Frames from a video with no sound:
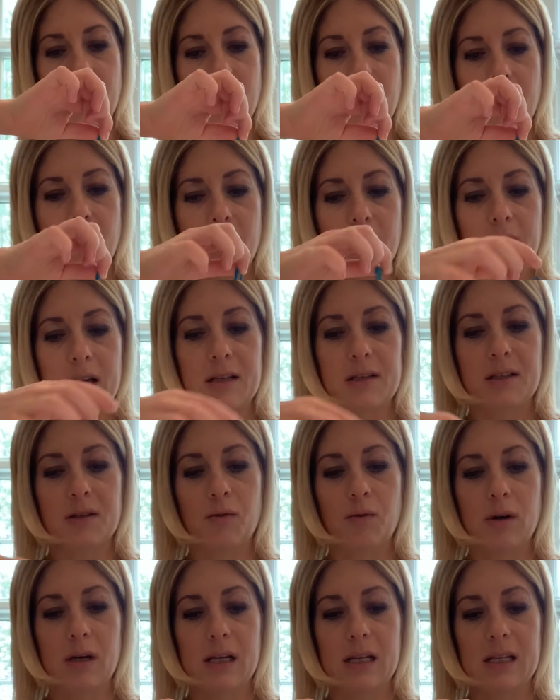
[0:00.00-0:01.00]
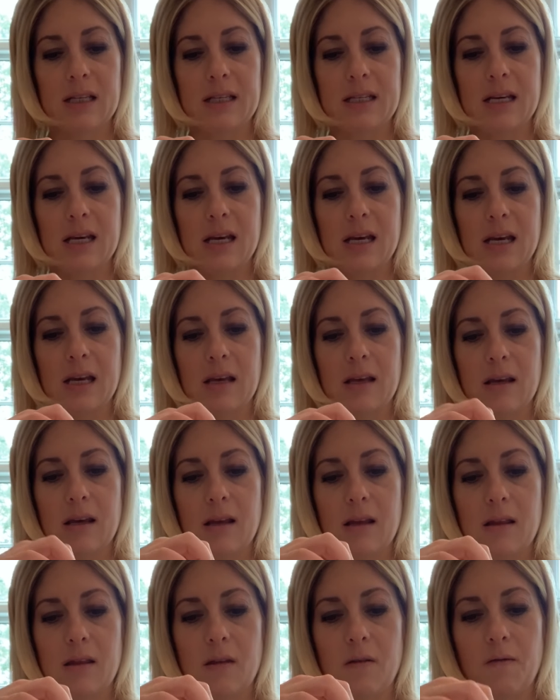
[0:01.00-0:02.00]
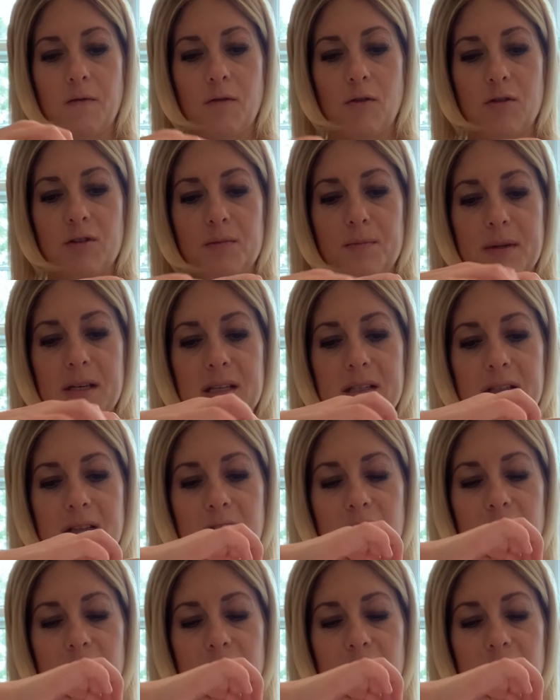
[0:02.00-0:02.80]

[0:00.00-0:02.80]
All right, so we're gonna take the first piece of